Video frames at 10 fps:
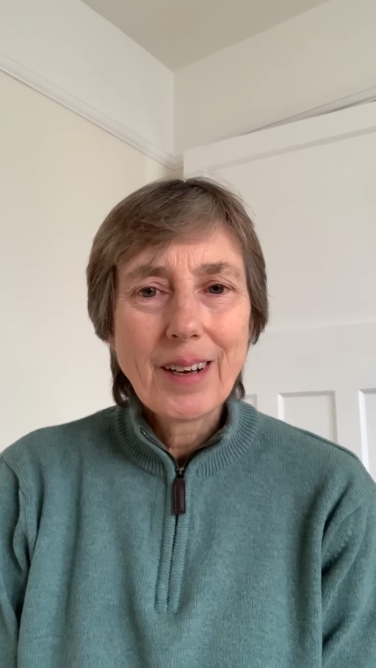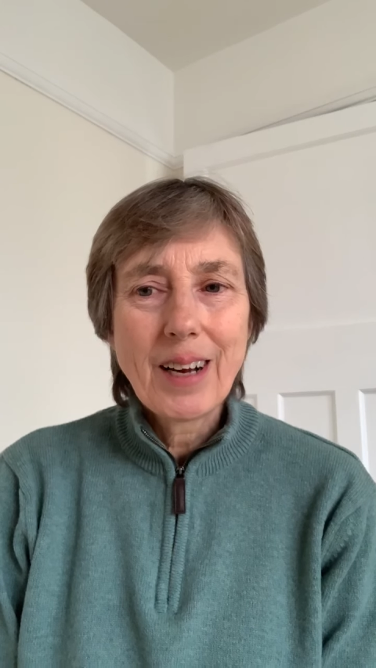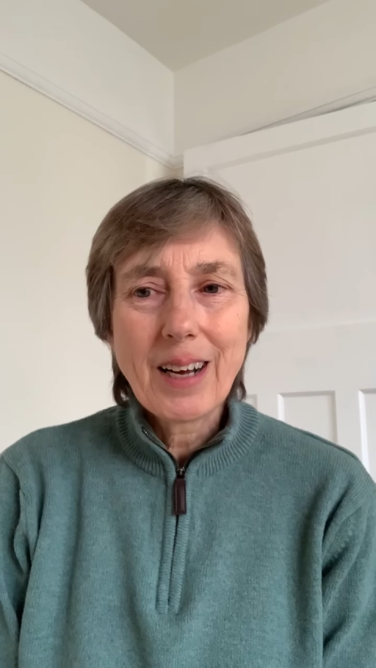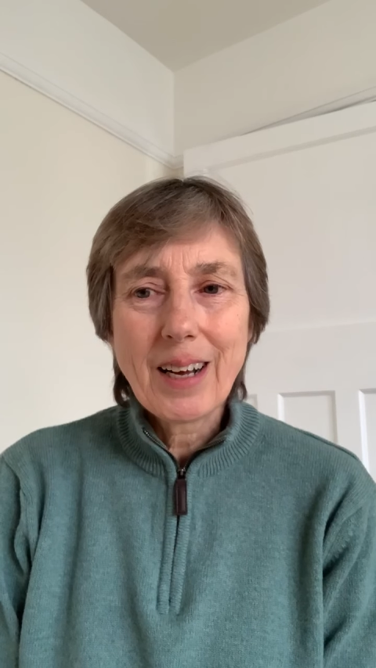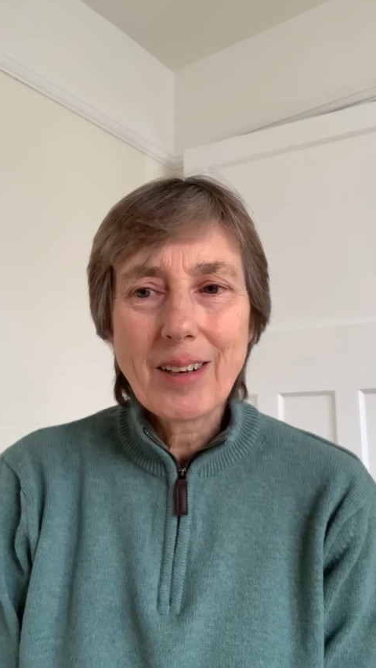
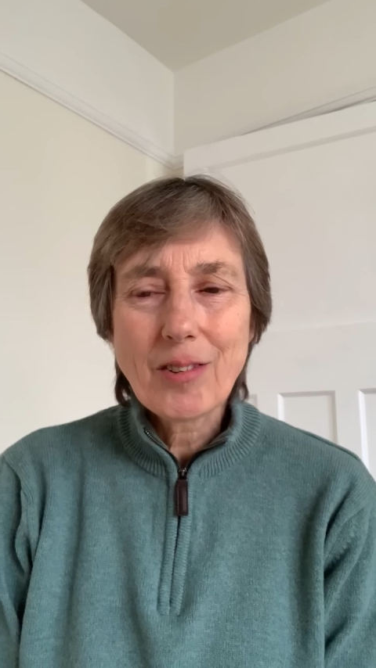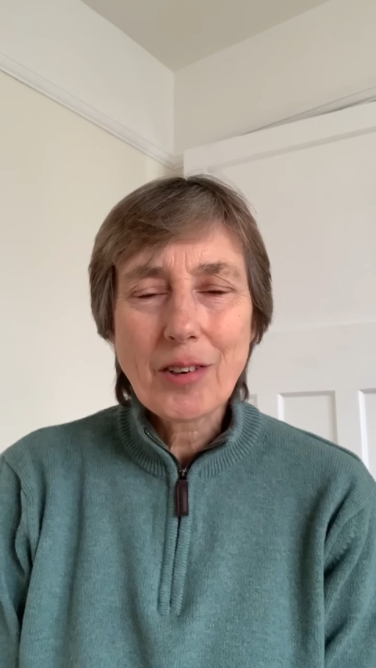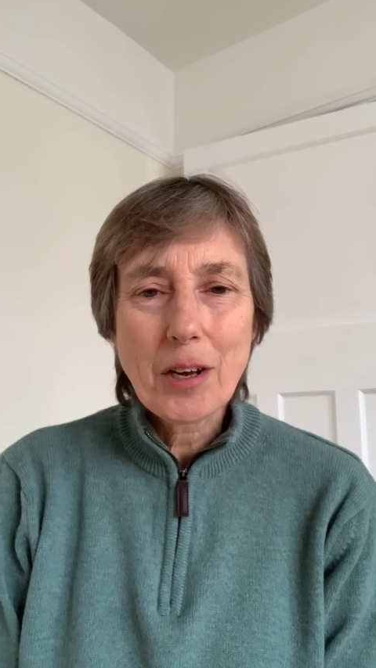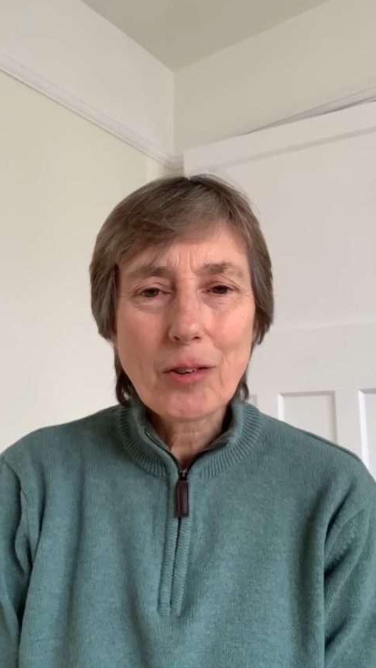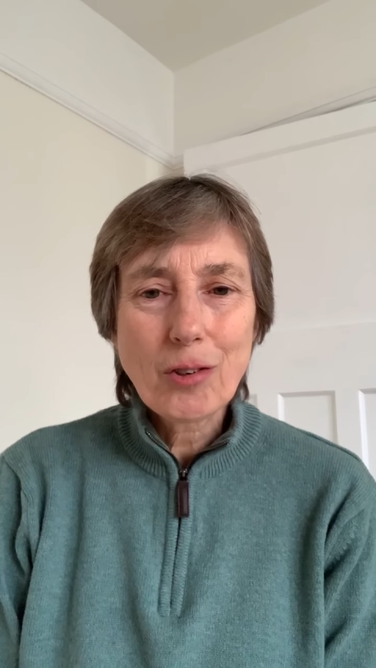and
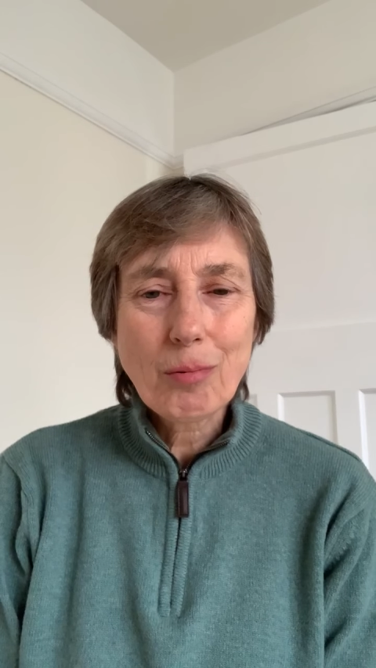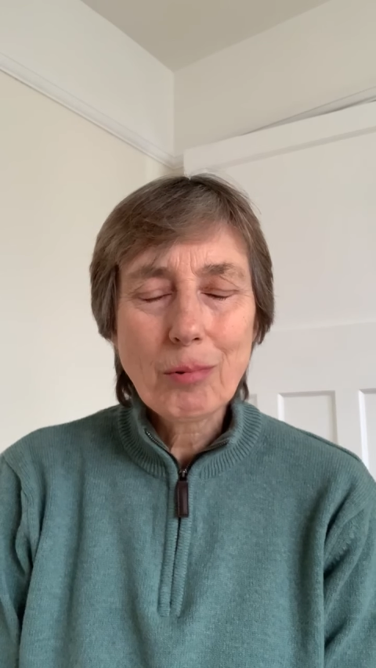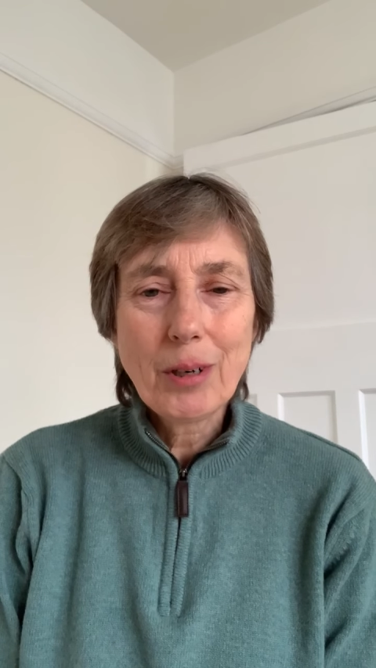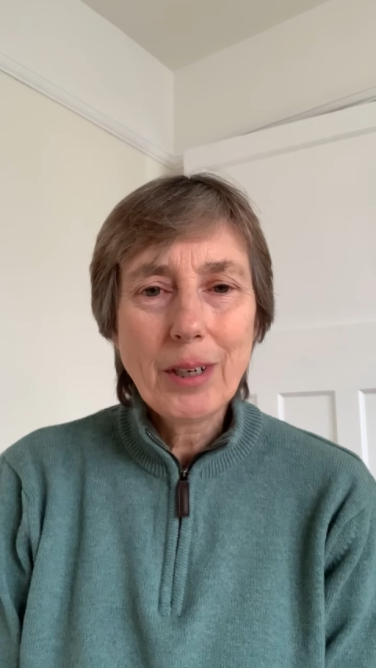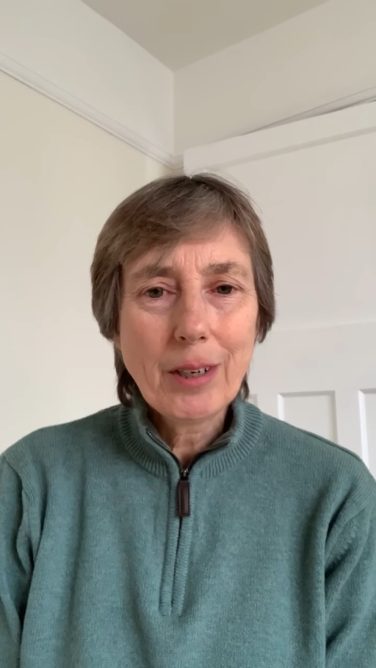just
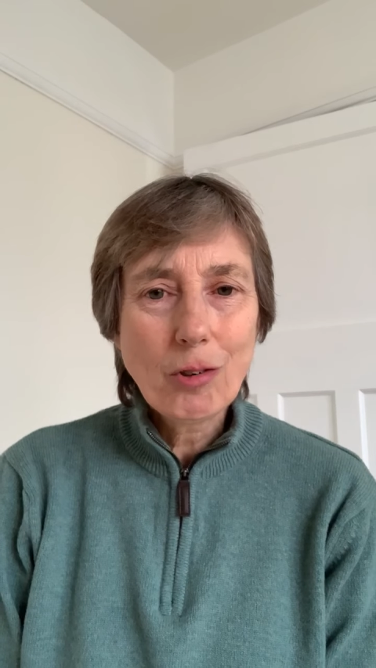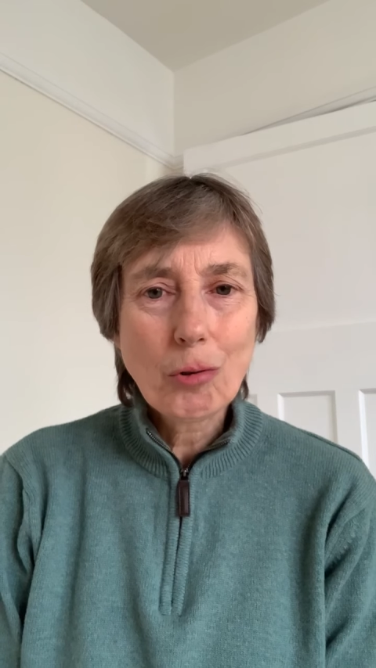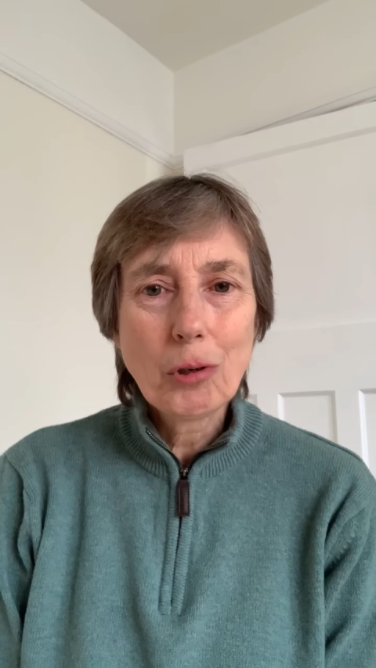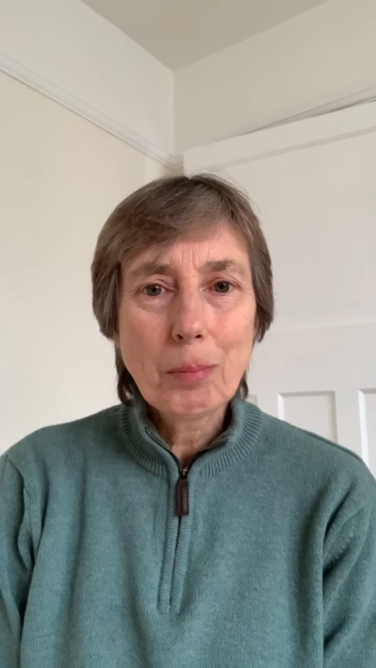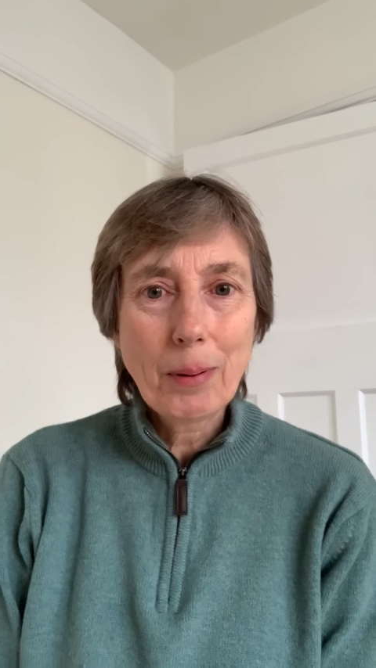really enjoyed